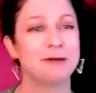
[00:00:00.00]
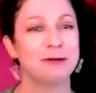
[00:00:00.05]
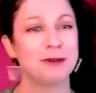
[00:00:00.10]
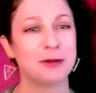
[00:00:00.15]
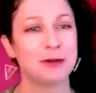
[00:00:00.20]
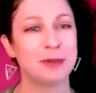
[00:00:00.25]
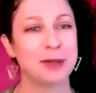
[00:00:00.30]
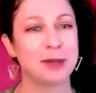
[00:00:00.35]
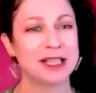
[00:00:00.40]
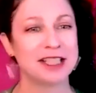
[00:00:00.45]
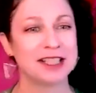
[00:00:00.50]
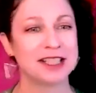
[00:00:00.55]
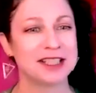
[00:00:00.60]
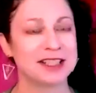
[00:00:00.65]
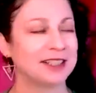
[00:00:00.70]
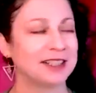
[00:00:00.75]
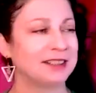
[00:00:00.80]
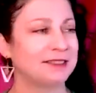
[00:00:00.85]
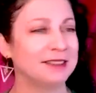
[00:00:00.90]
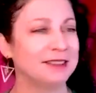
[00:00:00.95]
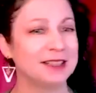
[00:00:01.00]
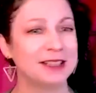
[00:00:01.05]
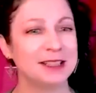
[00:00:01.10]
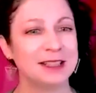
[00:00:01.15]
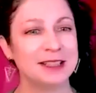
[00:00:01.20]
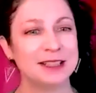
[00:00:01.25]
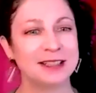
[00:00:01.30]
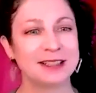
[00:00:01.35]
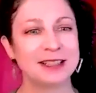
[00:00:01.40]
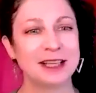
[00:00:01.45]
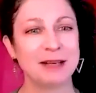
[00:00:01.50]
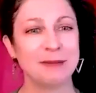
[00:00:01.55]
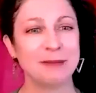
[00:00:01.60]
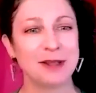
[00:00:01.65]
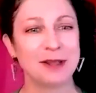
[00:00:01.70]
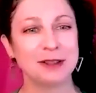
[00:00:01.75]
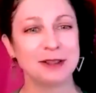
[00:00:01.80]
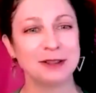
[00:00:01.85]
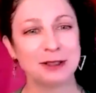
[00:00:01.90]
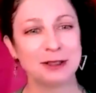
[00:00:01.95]
for the bus and gave me
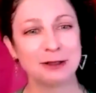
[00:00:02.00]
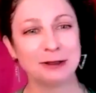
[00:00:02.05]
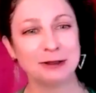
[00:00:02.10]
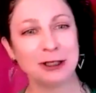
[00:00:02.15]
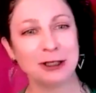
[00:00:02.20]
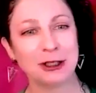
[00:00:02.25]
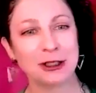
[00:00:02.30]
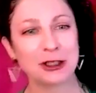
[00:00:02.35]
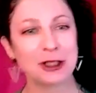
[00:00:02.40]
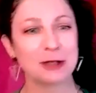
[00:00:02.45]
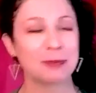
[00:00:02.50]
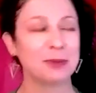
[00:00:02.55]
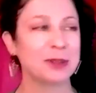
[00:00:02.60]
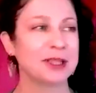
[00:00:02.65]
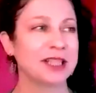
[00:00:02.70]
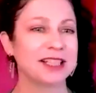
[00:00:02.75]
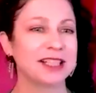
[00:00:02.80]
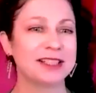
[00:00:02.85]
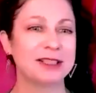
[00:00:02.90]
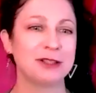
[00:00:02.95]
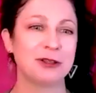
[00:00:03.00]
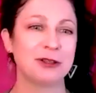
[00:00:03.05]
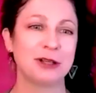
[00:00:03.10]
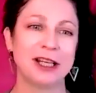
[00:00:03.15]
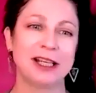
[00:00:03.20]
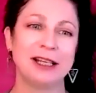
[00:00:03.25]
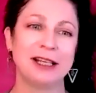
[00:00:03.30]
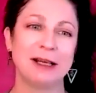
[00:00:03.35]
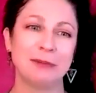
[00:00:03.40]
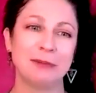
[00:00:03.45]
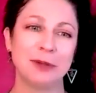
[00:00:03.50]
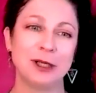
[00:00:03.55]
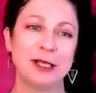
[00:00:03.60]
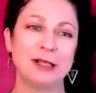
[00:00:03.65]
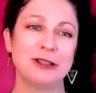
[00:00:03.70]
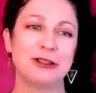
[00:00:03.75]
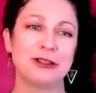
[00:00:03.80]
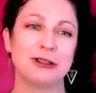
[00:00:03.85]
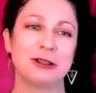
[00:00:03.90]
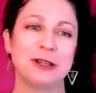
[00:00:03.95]
the little look, but that's okay. I'm
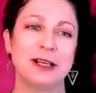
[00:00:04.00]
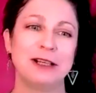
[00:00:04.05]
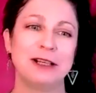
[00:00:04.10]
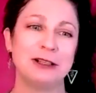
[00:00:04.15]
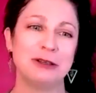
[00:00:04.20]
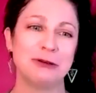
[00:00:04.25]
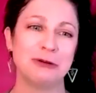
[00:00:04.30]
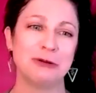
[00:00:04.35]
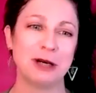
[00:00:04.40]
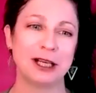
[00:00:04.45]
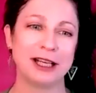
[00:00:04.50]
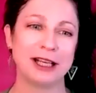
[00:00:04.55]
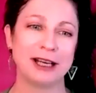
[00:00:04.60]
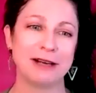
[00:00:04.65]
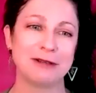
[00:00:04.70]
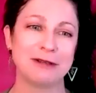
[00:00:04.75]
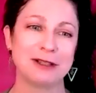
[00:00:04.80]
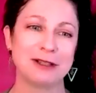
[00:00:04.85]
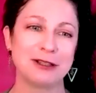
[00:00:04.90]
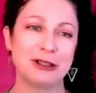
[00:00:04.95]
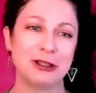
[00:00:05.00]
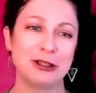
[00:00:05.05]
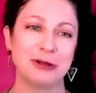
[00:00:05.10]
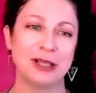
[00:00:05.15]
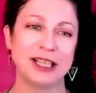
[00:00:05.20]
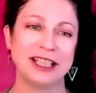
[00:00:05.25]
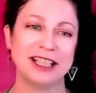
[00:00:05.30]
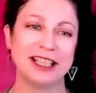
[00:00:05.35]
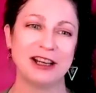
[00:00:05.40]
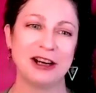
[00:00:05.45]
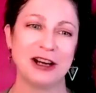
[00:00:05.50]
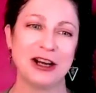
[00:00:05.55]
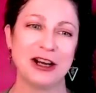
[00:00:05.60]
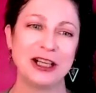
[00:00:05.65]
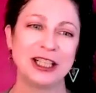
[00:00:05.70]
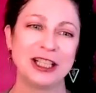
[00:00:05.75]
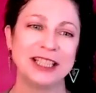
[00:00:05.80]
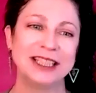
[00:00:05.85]
pretty sure they knew what I was doing there.